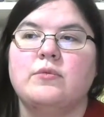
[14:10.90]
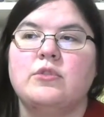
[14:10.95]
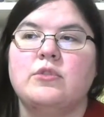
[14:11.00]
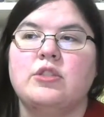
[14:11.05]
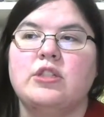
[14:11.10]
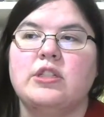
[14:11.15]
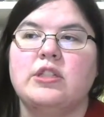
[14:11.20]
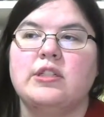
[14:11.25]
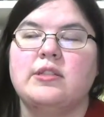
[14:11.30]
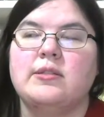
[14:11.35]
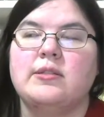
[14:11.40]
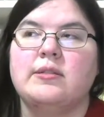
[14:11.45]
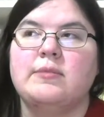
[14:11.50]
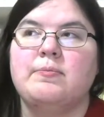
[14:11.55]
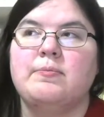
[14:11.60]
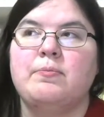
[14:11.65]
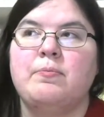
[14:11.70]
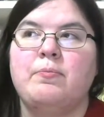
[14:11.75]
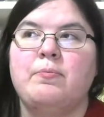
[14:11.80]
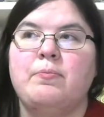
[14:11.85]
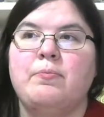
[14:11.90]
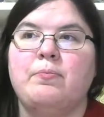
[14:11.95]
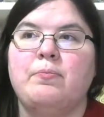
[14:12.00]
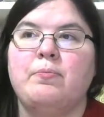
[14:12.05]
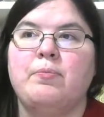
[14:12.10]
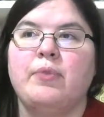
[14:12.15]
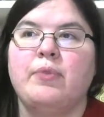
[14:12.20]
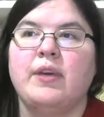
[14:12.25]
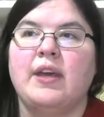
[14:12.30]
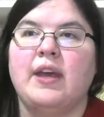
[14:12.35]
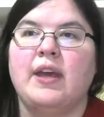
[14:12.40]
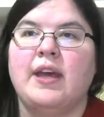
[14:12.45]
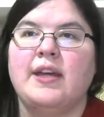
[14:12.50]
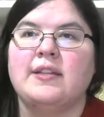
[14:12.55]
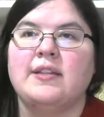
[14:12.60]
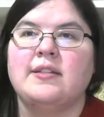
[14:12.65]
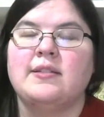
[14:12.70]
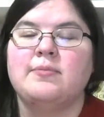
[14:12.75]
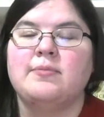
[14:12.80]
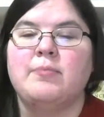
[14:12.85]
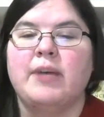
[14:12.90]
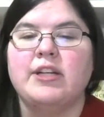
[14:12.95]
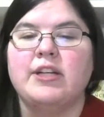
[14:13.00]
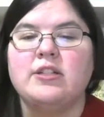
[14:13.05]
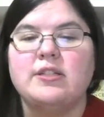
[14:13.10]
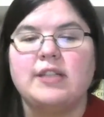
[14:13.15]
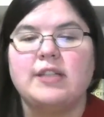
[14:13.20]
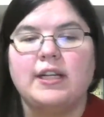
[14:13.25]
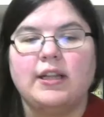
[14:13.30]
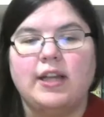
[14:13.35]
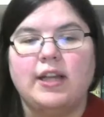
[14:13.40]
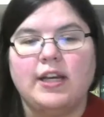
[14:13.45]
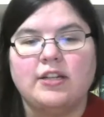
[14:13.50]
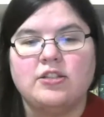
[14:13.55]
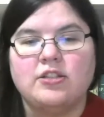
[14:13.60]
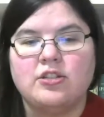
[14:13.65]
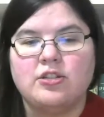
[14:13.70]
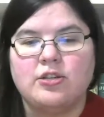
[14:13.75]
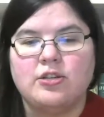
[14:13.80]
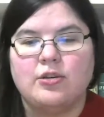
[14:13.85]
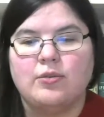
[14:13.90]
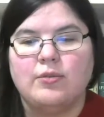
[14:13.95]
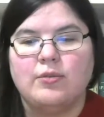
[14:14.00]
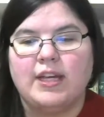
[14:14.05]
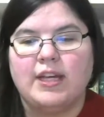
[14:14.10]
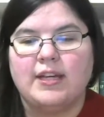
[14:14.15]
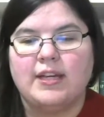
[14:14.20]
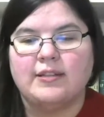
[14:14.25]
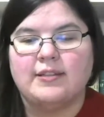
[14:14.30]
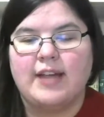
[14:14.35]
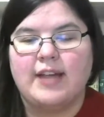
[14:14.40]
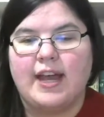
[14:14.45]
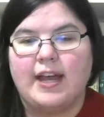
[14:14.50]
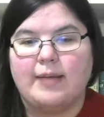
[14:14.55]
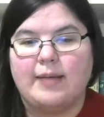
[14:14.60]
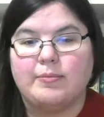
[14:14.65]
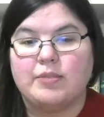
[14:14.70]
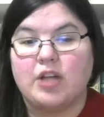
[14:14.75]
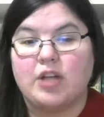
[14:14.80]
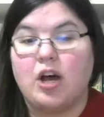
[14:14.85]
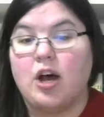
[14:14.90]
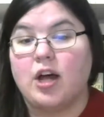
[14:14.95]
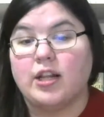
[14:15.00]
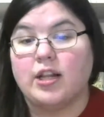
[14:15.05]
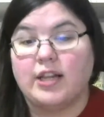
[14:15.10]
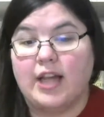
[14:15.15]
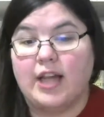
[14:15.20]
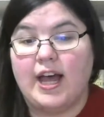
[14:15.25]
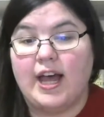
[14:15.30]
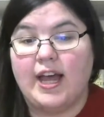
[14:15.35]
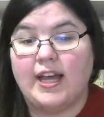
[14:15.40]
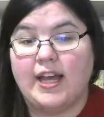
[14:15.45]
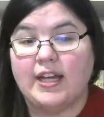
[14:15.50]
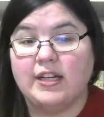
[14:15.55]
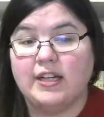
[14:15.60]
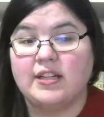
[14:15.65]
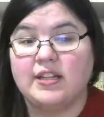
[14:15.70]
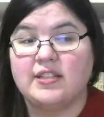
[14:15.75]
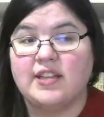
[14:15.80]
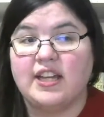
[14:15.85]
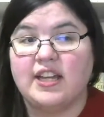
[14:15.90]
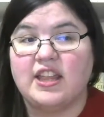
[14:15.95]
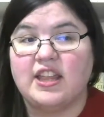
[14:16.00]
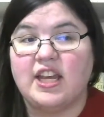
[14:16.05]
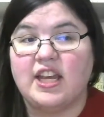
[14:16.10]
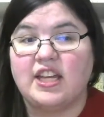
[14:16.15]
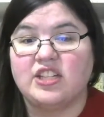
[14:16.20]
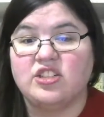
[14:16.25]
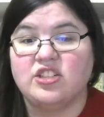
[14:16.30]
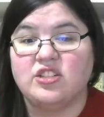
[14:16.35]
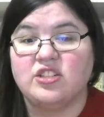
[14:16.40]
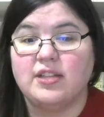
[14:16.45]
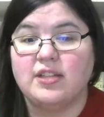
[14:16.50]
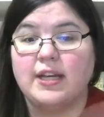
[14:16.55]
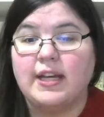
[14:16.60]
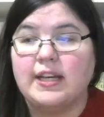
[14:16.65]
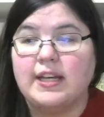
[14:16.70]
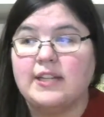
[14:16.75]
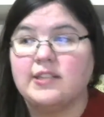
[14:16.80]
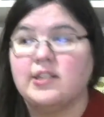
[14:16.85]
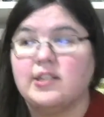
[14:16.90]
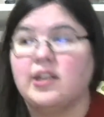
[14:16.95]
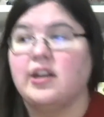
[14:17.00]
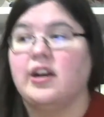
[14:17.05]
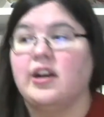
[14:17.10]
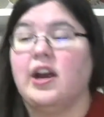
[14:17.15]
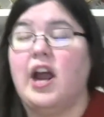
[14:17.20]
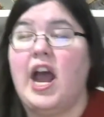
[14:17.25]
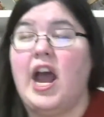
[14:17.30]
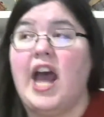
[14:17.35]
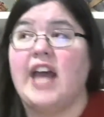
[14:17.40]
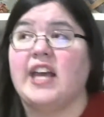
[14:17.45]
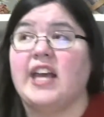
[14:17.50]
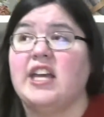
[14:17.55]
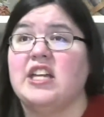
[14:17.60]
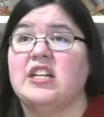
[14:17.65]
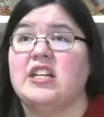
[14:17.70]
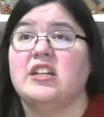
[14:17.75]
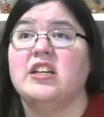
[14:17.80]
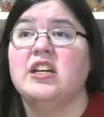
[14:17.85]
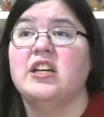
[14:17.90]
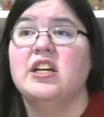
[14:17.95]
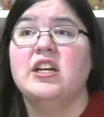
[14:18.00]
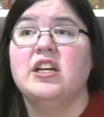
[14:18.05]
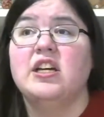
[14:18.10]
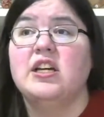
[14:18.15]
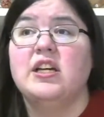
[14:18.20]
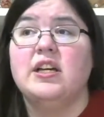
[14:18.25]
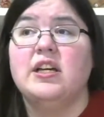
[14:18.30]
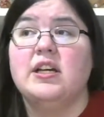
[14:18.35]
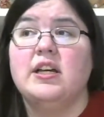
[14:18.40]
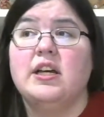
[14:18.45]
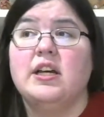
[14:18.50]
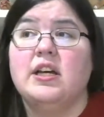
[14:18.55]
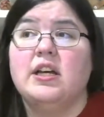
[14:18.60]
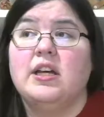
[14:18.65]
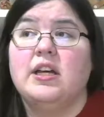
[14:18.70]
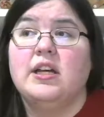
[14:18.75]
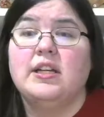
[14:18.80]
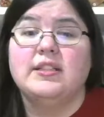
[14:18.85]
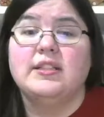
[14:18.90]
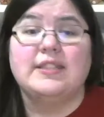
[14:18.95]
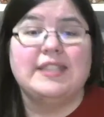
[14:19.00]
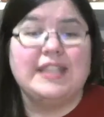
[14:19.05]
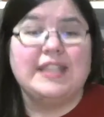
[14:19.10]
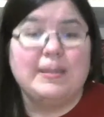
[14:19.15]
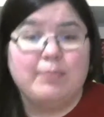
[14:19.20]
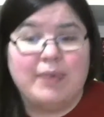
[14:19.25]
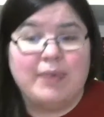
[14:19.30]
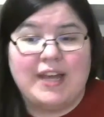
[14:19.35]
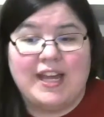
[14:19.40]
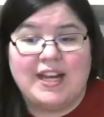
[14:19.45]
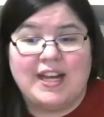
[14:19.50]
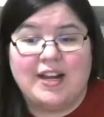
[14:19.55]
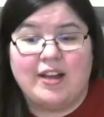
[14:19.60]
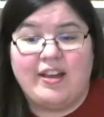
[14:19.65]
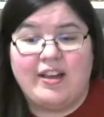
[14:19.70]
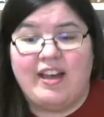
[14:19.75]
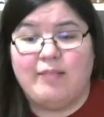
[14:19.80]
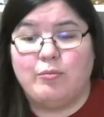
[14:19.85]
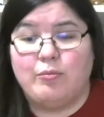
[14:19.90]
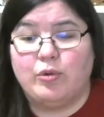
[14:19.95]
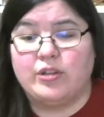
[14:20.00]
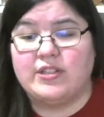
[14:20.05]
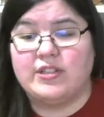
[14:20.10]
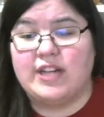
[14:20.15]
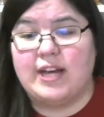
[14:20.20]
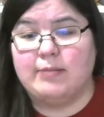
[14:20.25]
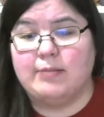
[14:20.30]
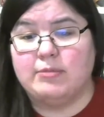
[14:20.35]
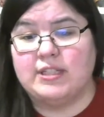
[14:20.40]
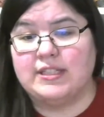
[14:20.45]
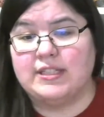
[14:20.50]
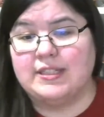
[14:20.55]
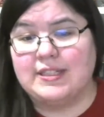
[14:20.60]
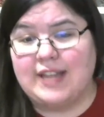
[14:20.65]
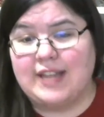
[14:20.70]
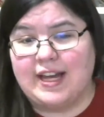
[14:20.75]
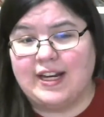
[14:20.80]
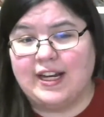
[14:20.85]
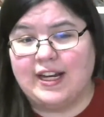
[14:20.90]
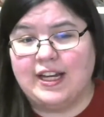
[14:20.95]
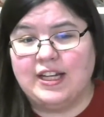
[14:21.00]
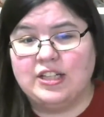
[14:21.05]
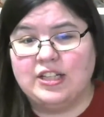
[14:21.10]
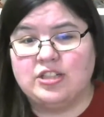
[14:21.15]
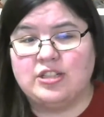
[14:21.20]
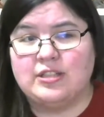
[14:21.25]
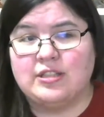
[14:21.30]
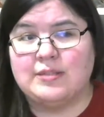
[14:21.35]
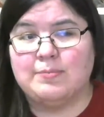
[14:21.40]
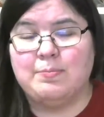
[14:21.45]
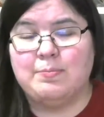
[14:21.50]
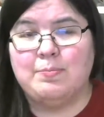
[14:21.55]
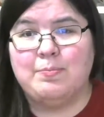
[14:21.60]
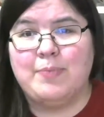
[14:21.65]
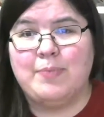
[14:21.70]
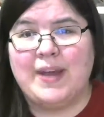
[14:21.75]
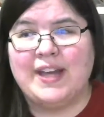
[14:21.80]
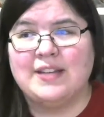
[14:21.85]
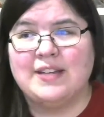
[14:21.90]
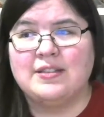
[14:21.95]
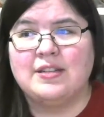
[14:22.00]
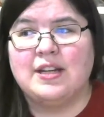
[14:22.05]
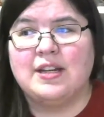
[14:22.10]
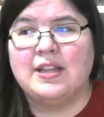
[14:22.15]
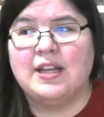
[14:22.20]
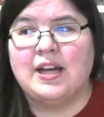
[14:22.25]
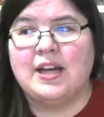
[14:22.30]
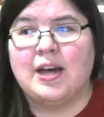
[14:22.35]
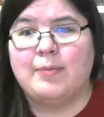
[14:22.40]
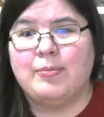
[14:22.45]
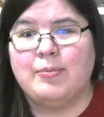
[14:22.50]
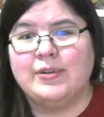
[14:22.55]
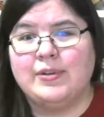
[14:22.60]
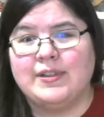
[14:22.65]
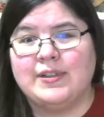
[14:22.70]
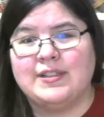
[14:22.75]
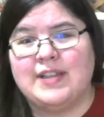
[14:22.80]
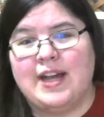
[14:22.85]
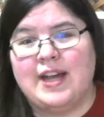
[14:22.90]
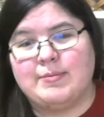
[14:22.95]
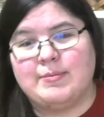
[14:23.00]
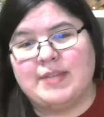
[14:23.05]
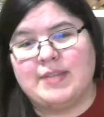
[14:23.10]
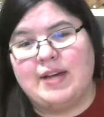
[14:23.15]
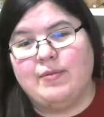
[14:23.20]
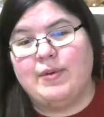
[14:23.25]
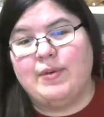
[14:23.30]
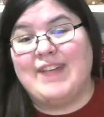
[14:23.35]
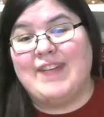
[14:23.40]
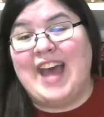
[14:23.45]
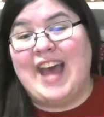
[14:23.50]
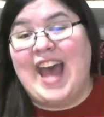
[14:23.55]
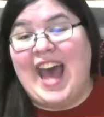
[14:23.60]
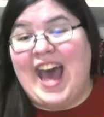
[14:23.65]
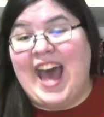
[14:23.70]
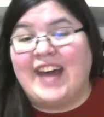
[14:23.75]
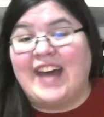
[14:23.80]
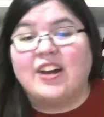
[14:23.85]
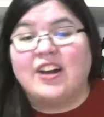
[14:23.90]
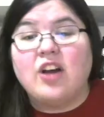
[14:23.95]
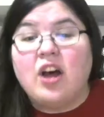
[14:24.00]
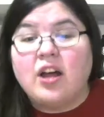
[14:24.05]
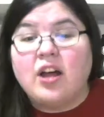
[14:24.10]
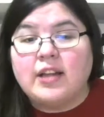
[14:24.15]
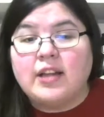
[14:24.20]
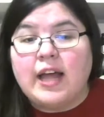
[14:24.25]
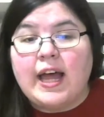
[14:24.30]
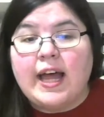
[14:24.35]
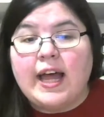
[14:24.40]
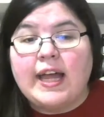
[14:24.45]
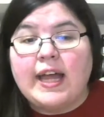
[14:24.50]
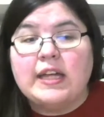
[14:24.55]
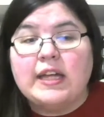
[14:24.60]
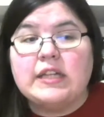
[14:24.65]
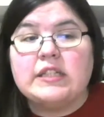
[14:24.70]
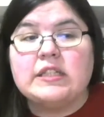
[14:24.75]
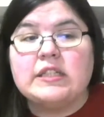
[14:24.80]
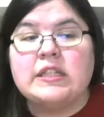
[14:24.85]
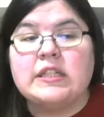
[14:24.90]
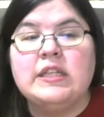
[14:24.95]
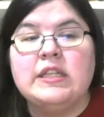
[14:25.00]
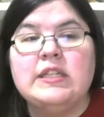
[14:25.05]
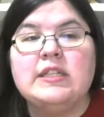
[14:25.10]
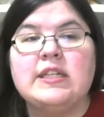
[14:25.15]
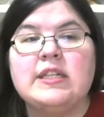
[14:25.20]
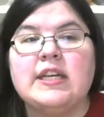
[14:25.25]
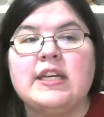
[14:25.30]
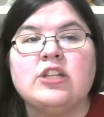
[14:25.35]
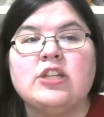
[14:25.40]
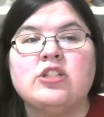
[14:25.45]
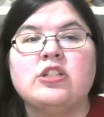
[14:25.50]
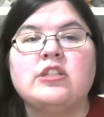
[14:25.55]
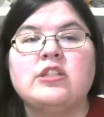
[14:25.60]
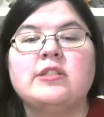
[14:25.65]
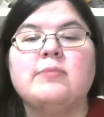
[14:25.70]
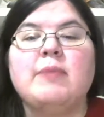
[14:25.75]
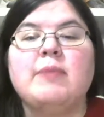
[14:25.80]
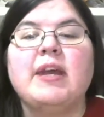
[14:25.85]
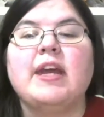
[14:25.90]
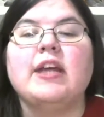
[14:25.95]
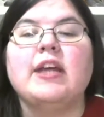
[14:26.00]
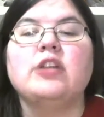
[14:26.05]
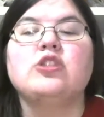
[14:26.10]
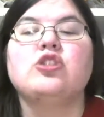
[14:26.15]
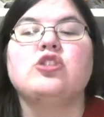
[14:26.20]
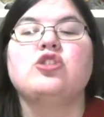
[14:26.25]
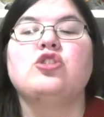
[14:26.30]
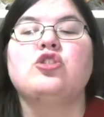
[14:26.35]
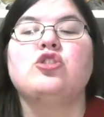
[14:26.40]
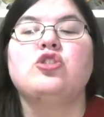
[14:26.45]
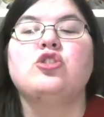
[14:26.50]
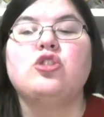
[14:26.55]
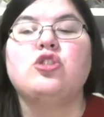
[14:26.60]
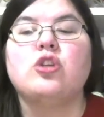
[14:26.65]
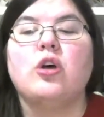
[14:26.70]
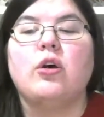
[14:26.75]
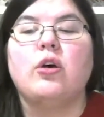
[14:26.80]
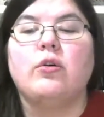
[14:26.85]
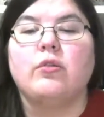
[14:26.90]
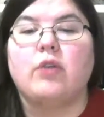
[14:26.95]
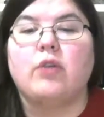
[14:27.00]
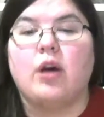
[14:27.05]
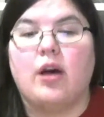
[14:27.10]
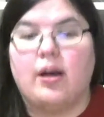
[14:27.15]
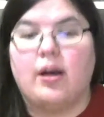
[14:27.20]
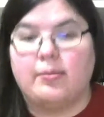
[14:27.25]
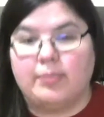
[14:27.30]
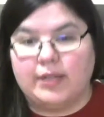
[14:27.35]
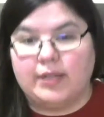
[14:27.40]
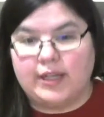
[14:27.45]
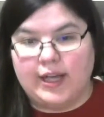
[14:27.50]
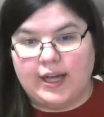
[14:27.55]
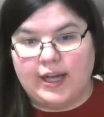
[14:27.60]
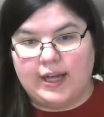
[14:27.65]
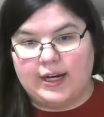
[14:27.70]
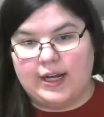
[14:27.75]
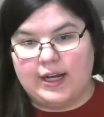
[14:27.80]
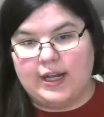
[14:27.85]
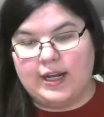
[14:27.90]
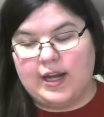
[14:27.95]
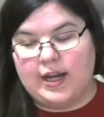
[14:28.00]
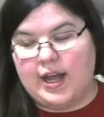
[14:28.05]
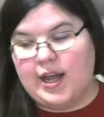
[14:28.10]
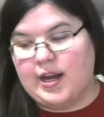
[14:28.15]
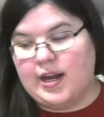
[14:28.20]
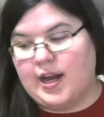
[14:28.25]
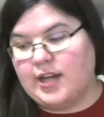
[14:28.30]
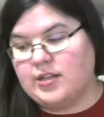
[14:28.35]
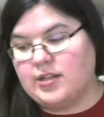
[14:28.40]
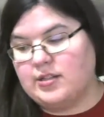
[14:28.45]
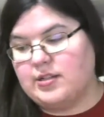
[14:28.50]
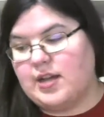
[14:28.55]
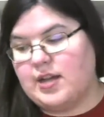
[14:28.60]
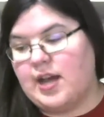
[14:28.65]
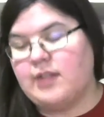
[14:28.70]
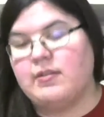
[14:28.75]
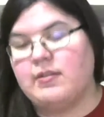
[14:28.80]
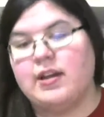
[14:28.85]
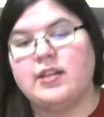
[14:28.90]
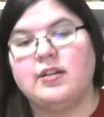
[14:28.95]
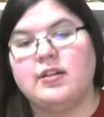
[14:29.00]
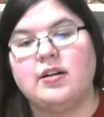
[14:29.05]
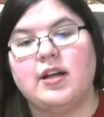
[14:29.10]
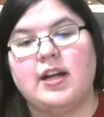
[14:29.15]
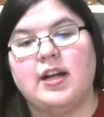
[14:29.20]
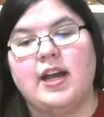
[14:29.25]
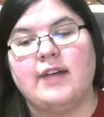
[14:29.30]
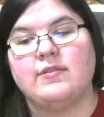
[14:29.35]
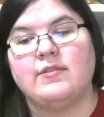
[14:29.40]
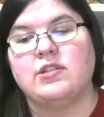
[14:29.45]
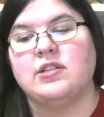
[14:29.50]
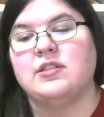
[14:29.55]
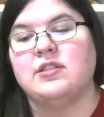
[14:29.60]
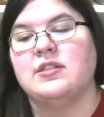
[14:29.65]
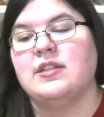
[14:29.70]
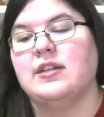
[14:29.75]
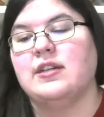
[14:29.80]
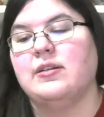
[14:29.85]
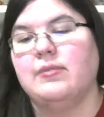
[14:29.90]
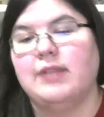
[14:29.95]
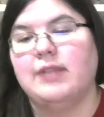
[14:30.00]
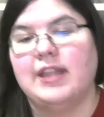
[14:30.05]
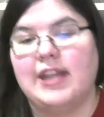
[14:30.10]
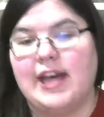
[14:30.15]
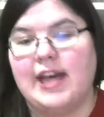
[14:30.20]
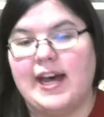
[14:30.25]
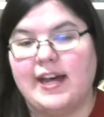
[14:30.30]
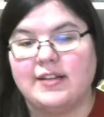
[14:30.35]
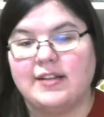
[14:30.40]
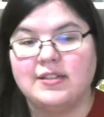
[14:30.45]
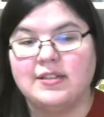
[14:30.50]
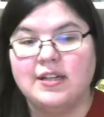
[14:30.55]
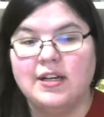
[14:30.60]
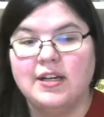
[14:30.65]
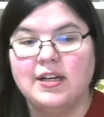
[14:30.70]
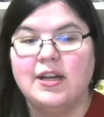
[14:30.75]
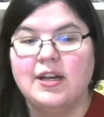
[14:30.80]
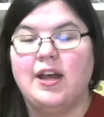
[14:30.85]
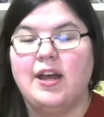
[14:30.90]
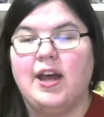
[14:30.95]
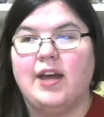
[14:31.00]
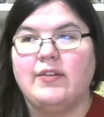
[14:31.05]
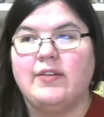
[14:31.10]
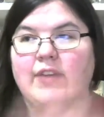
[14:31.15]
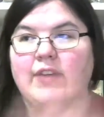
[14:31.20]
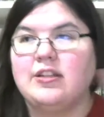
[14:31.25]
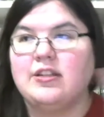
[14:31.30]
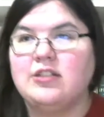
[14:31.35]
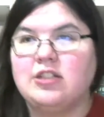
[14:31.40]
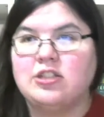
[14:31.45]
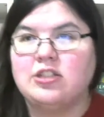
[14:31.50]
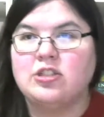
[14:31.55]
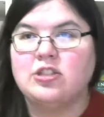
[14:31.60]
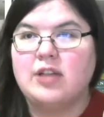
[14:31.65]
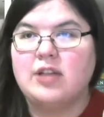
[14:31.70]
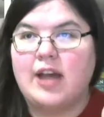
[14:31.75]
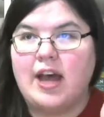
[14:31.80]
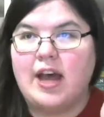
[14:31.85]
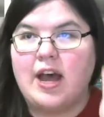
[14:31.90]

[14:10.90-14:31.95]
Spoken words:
Just because as much as I'd like to do the exams online, because I think it's just easier, I can sleep in, I'll have more time to study. Just based on the couple exams that we've had online, the teachers make it so complicated. And I'd rather not have to deal with that. I'd rather just